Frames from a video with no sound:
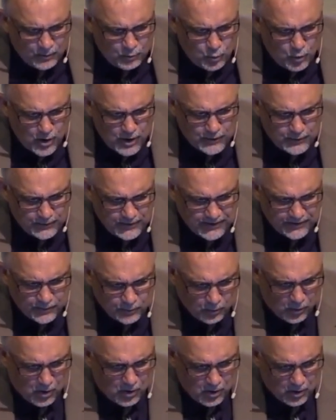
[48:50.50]
the one who did the
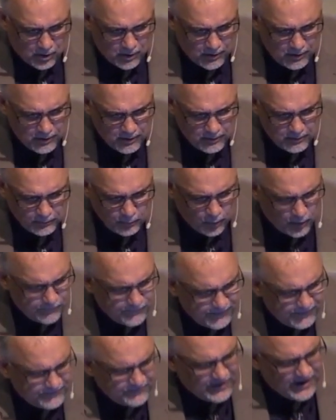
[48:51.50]
wrong, nor
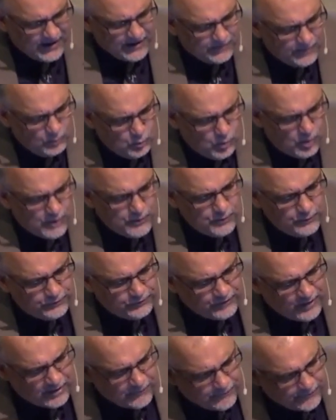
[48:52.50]
for the sake of the one who
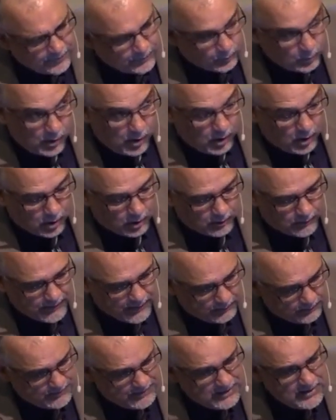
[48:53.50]
suffered the wrong."
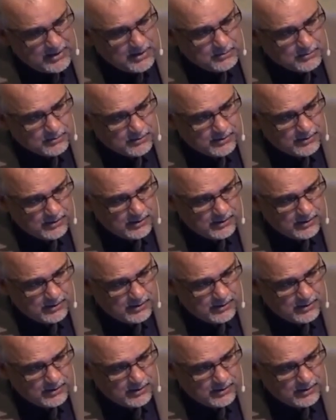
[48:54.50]
That would be him.